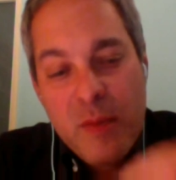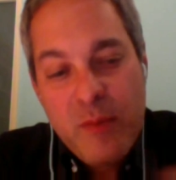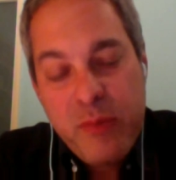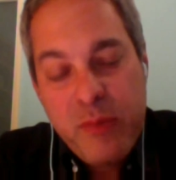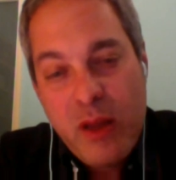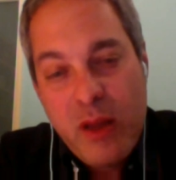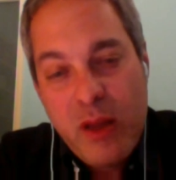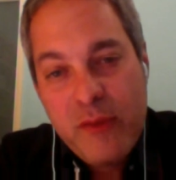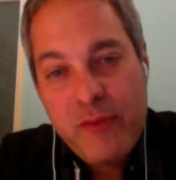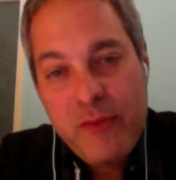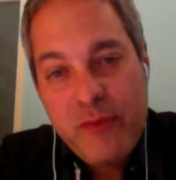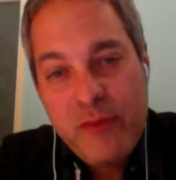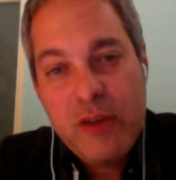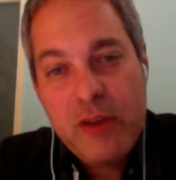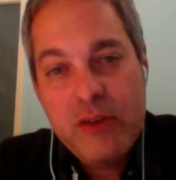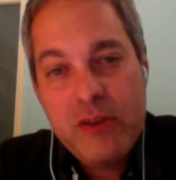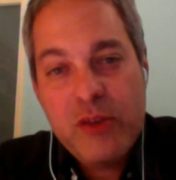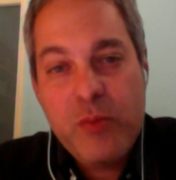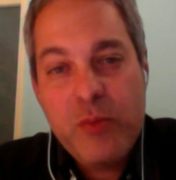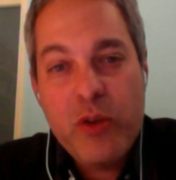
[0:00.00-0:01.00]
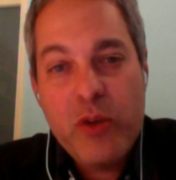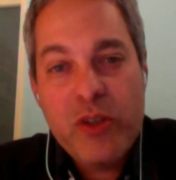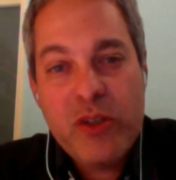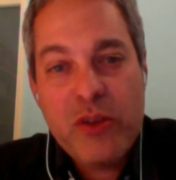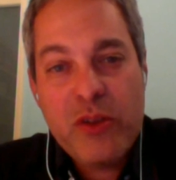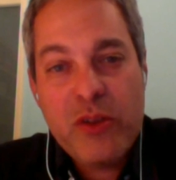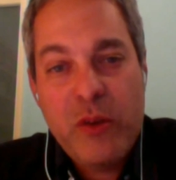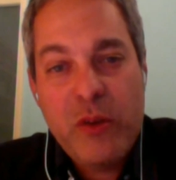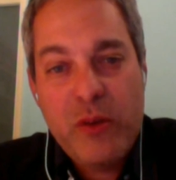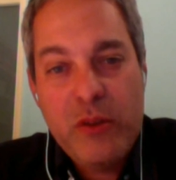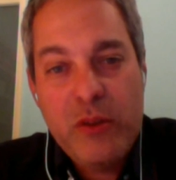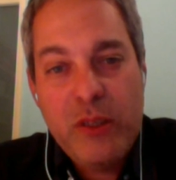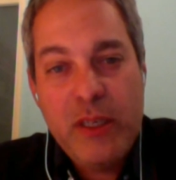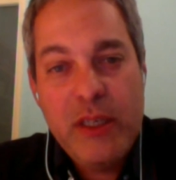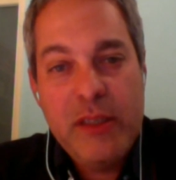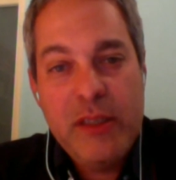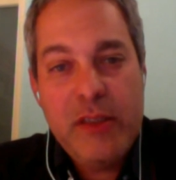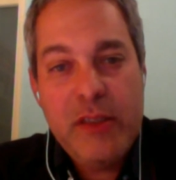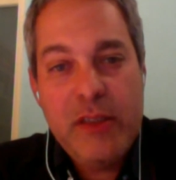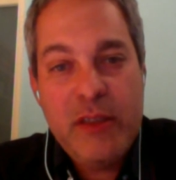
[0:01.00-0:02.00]
blood flows more
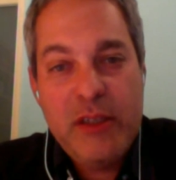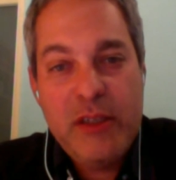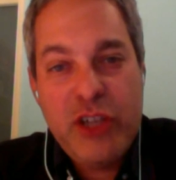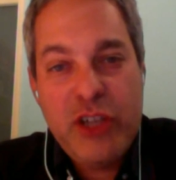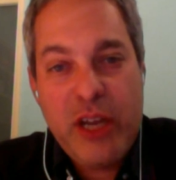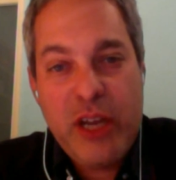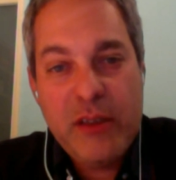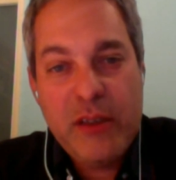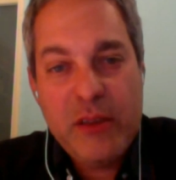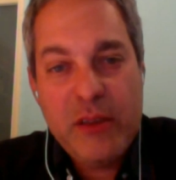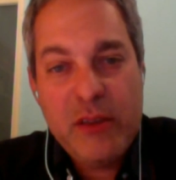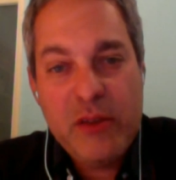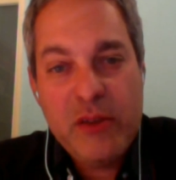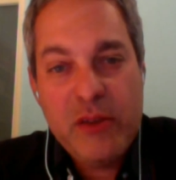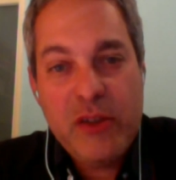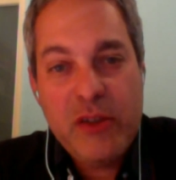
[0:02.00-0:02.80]
slowly into the genitals,